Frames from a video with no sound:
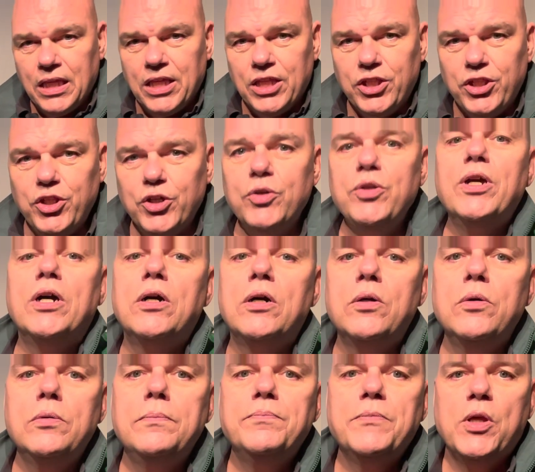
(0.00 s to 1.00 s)
You
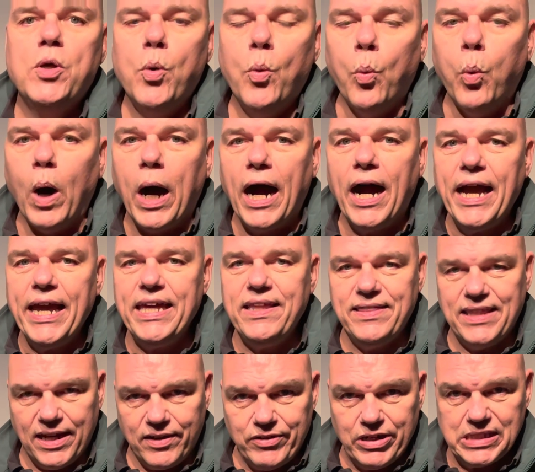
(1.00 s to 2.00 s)
know why
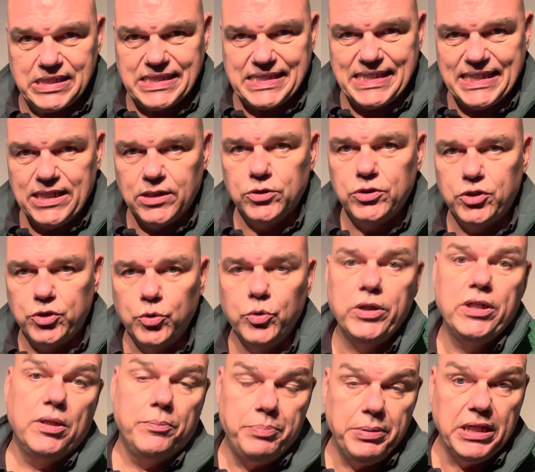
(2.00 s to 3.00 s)
there is CO2
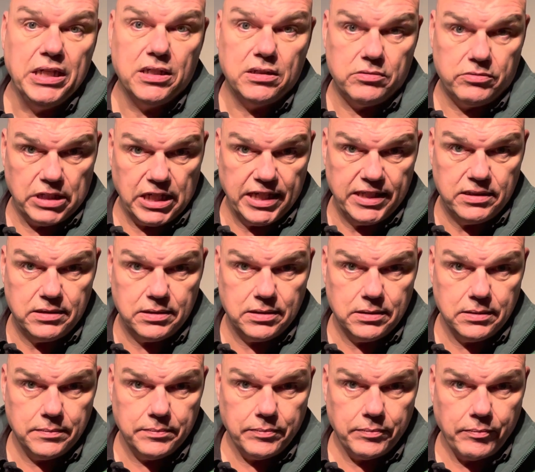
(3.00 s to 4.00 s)
in the beer, right?
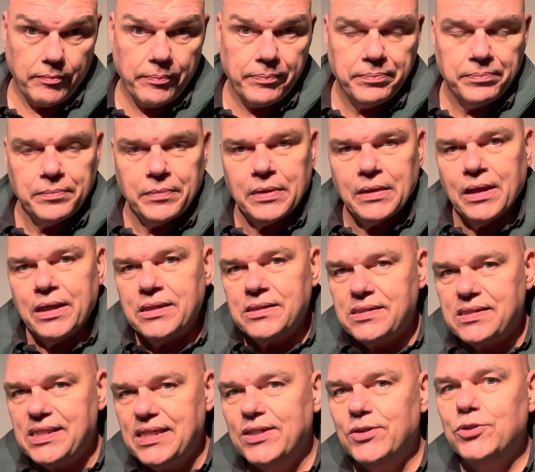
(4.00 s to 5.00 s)

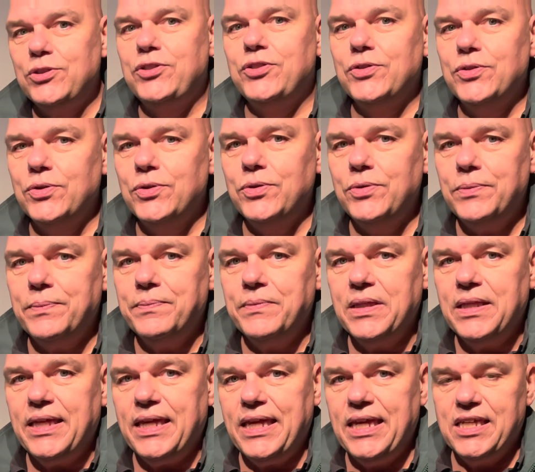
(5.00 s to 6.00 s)
CO2
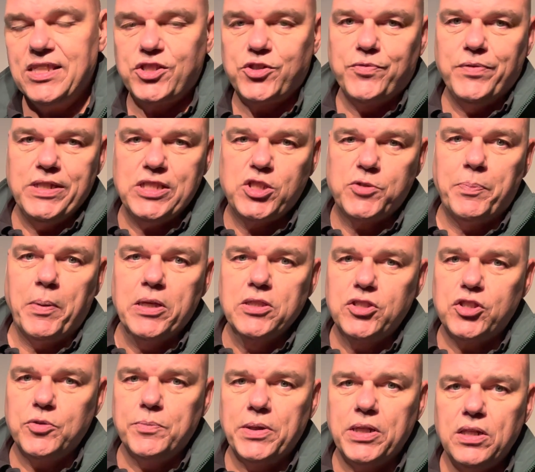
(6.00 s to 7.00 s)
is
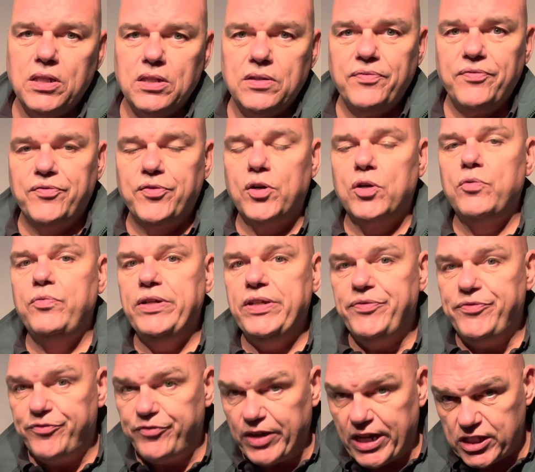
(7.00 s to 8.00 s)
responsible for
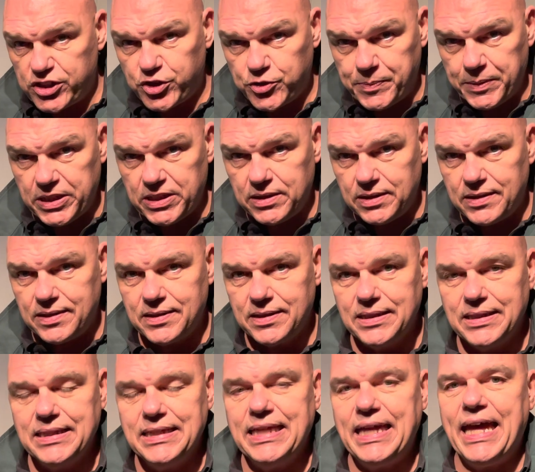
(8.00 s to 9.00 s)
refreshment
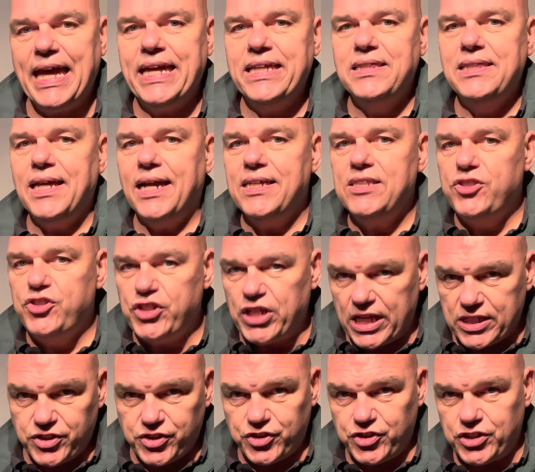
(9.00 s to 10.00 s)
and
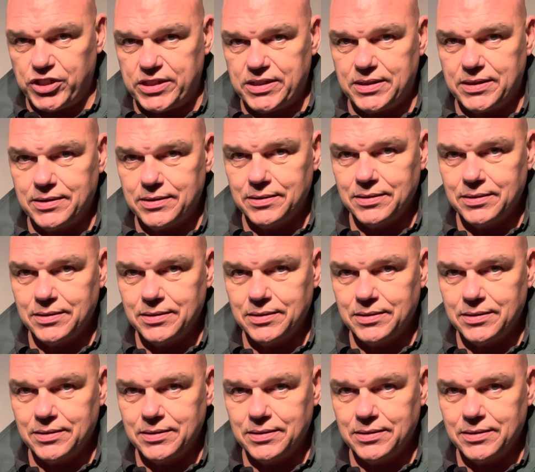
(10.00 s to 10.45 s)
digestion.